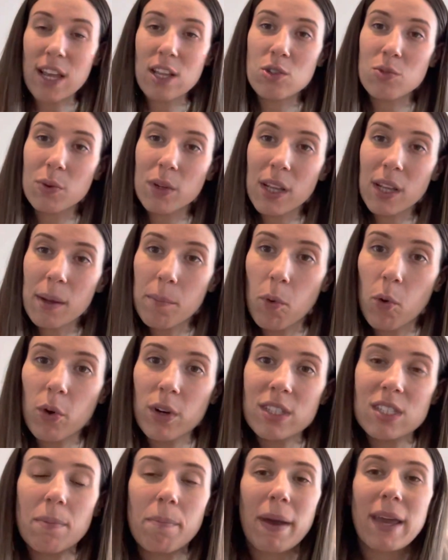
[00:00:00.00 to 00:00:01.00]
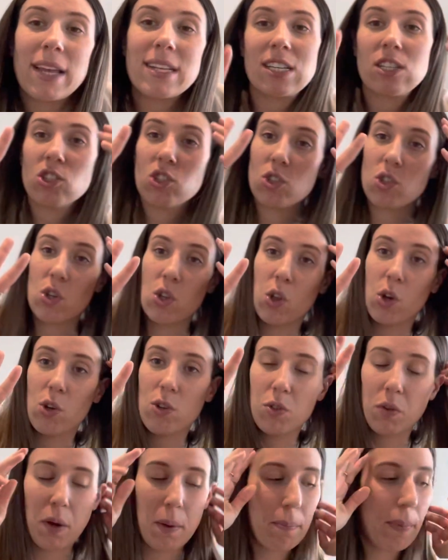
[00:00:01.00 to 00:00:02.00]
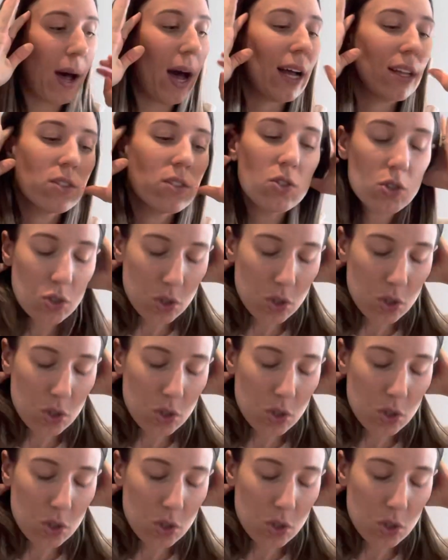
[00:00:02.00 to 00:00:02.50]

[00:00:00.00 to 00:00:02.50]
it's really important to pay attention to those three parts.